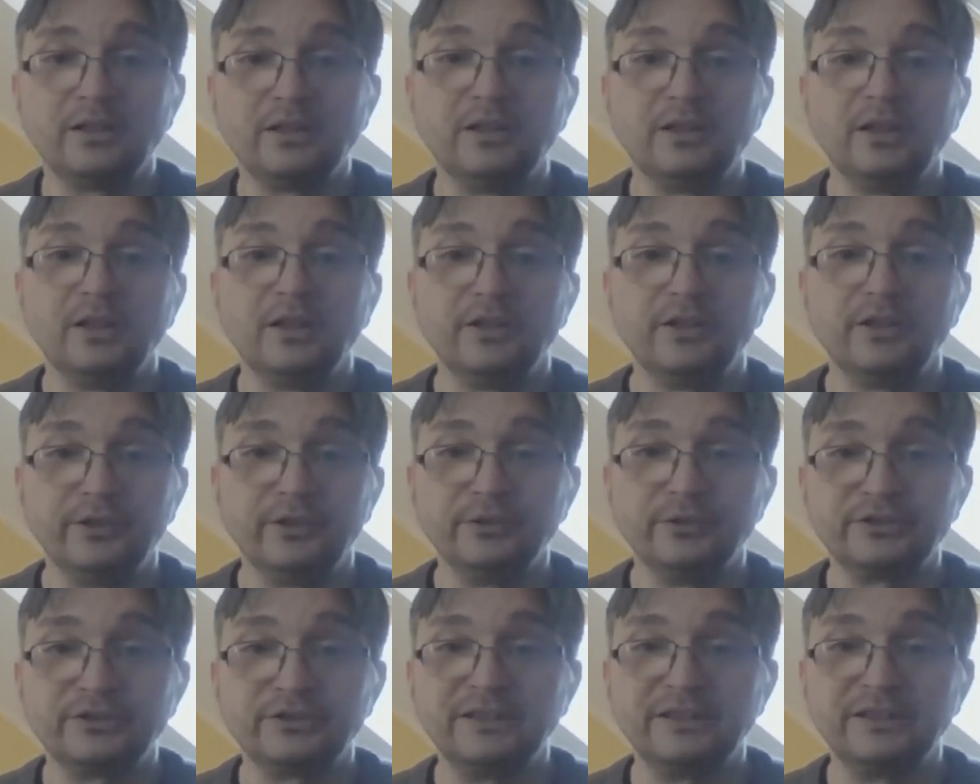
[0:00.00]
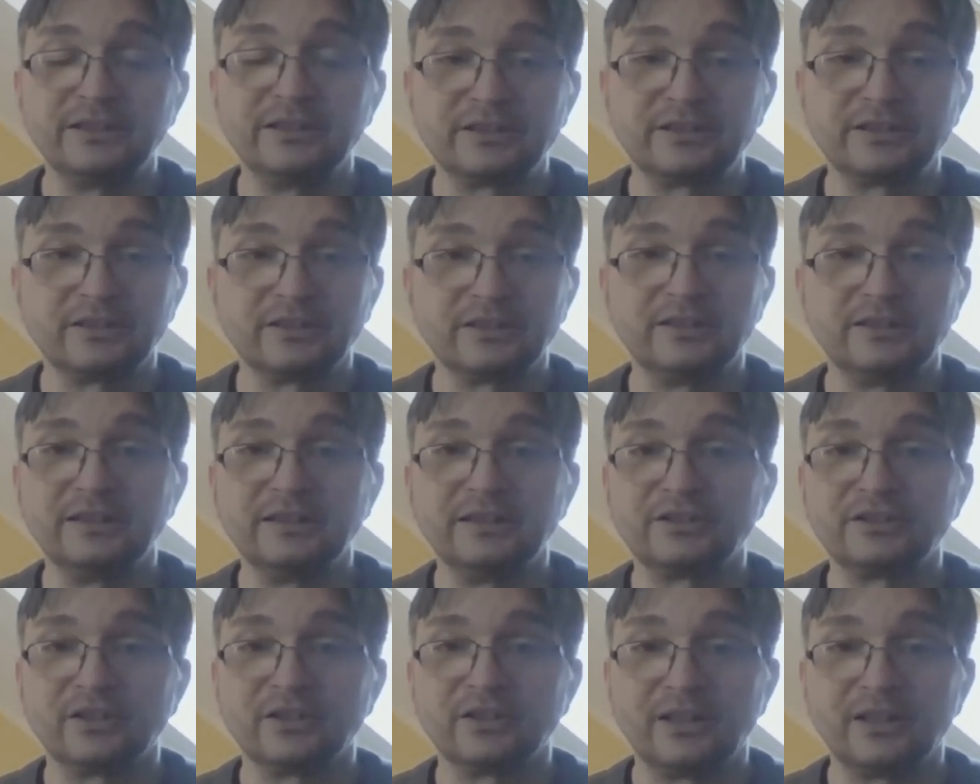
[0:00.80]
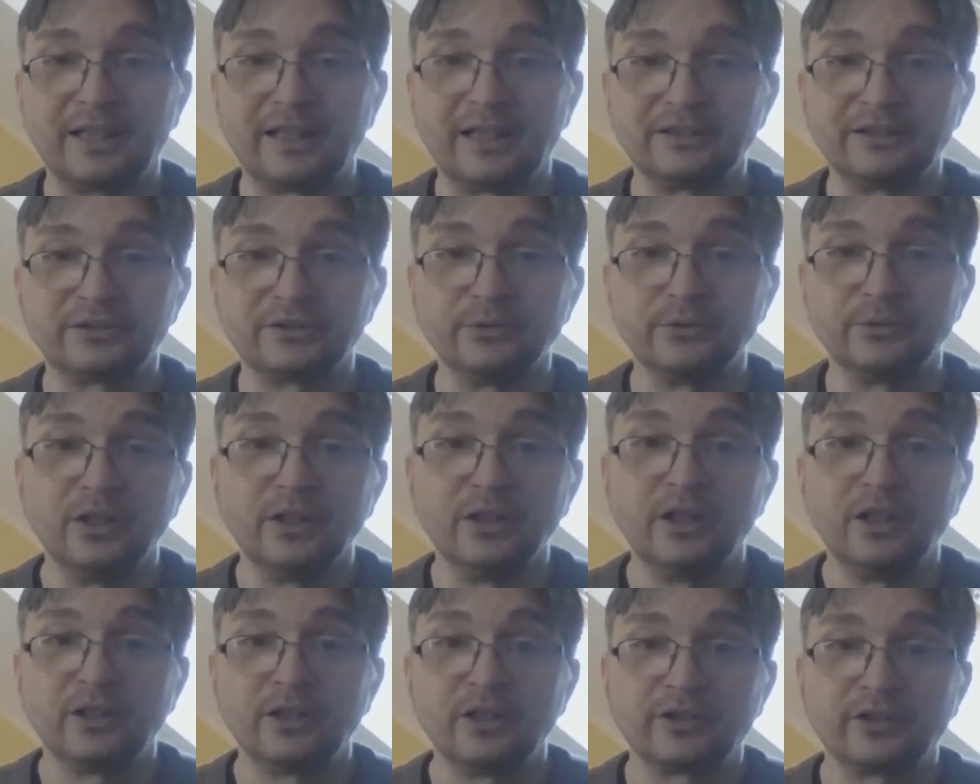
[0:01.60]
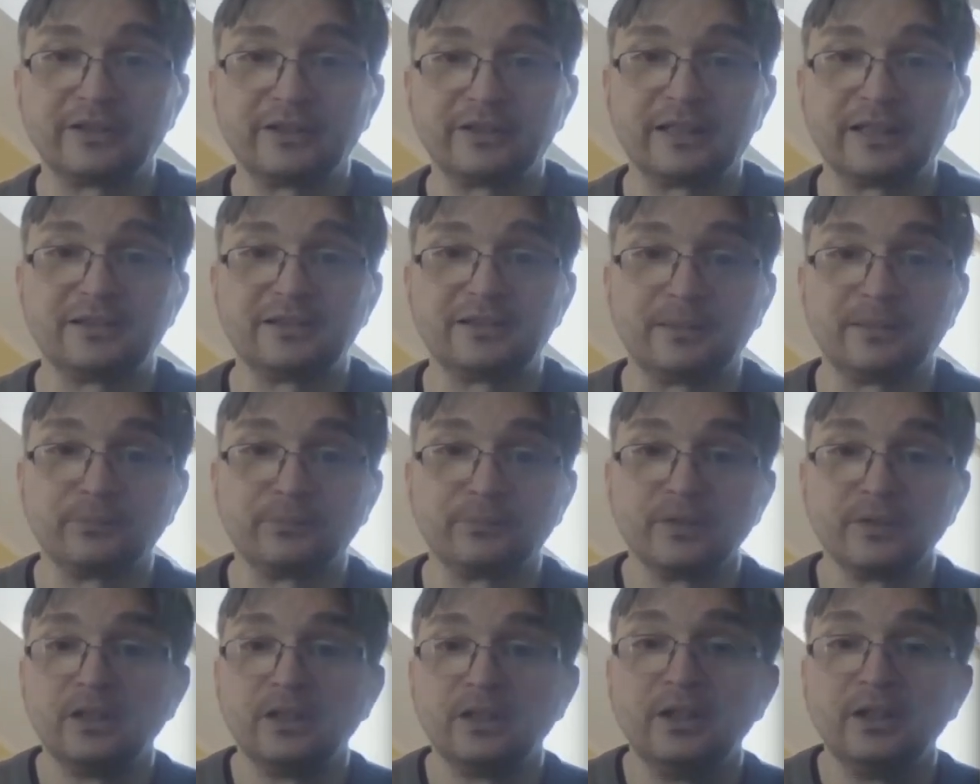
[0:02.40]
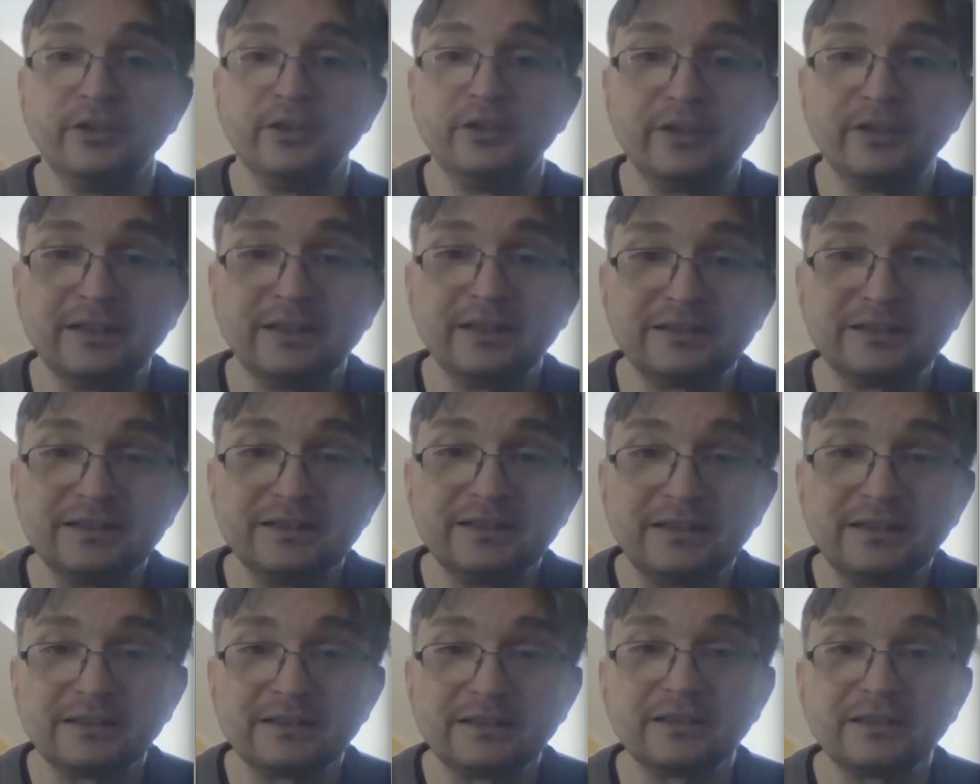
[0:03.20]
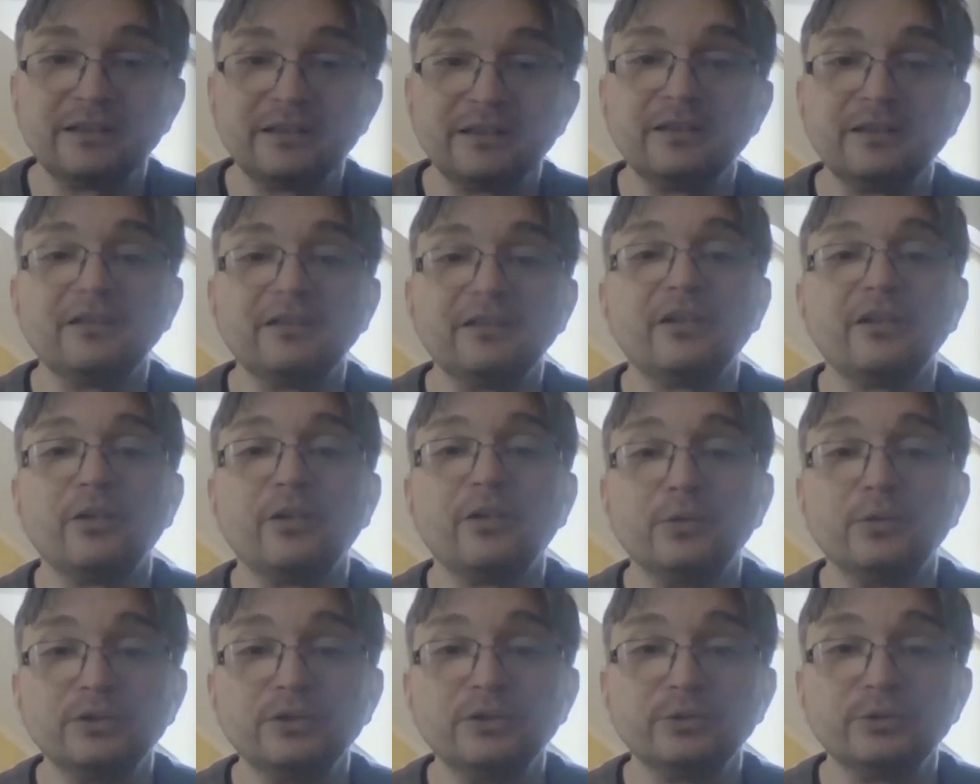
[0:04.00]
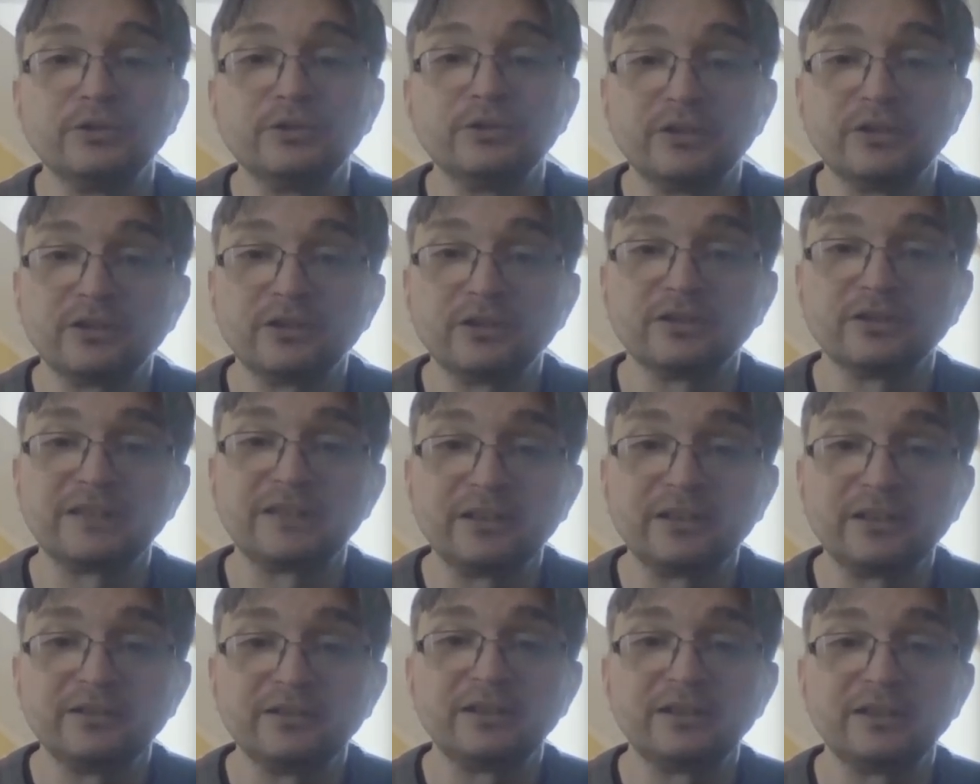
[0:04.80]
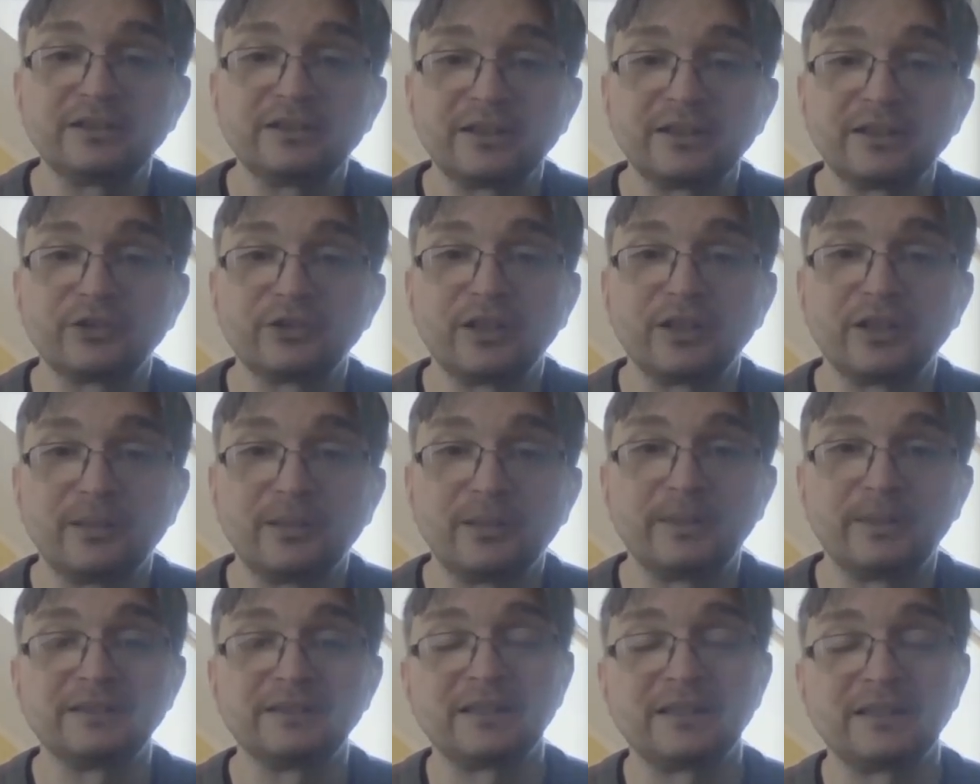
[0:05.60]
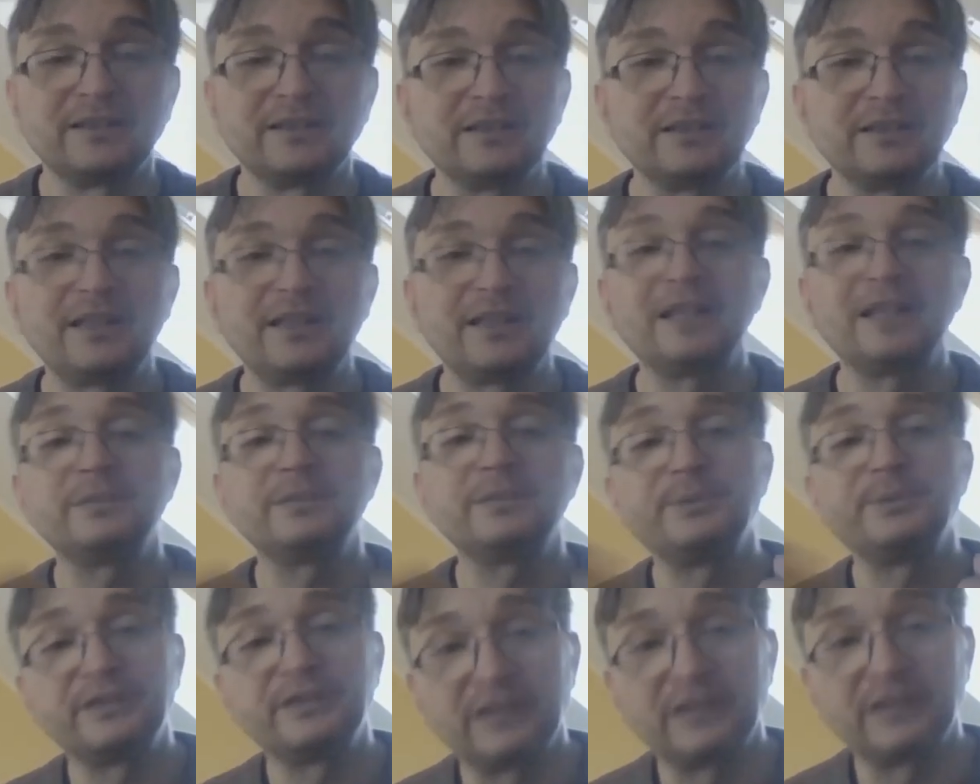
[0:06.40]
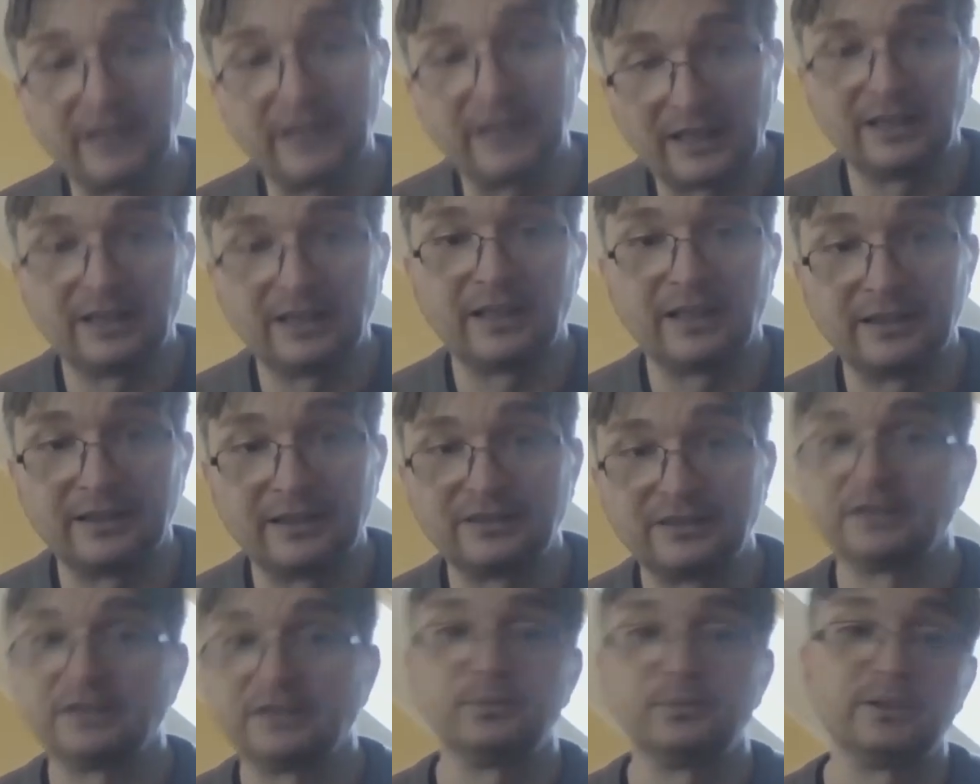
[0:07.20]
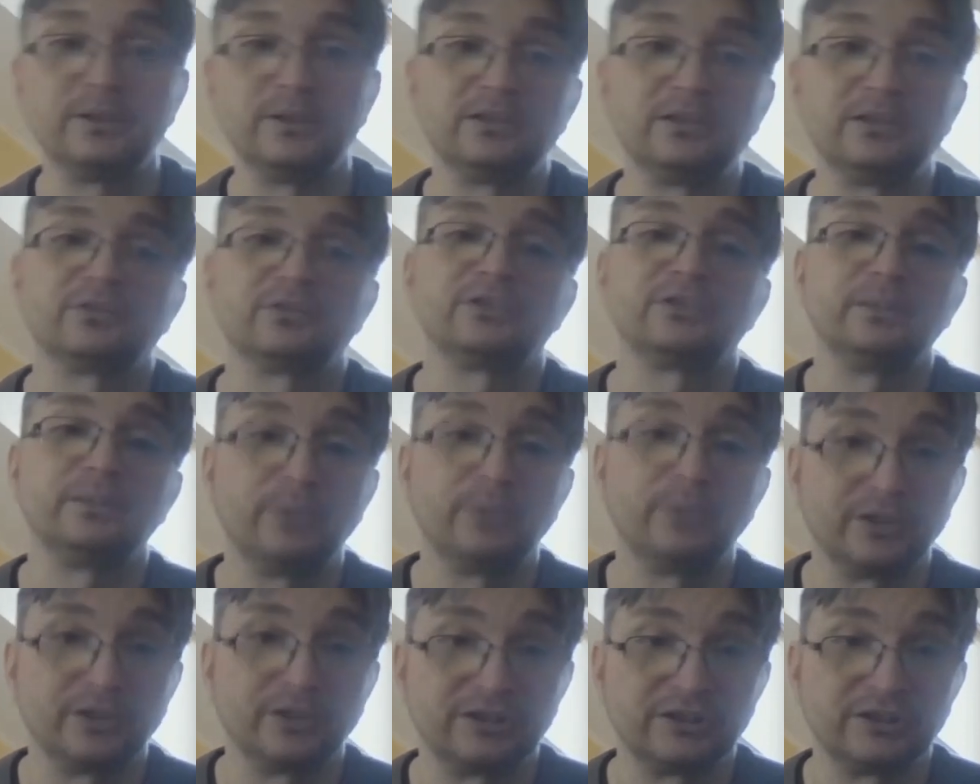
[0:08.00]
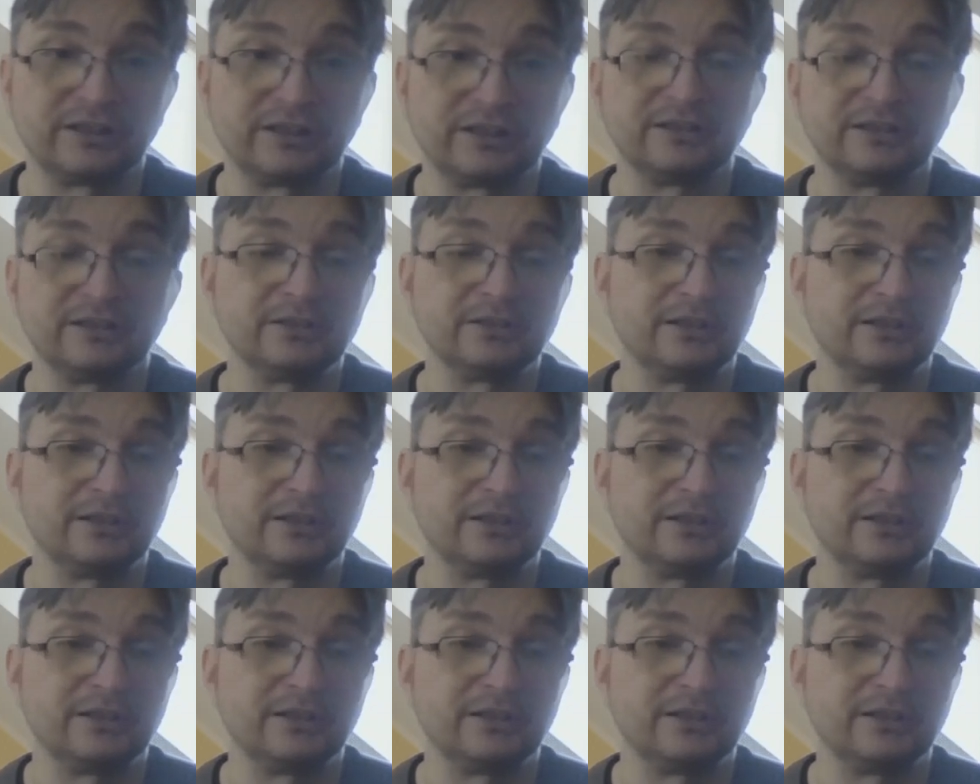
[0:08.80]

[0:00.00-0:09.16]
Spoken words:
use these lines to connect them. You can see that although the secondary structural elements are not explicitly highlighted with ribbons and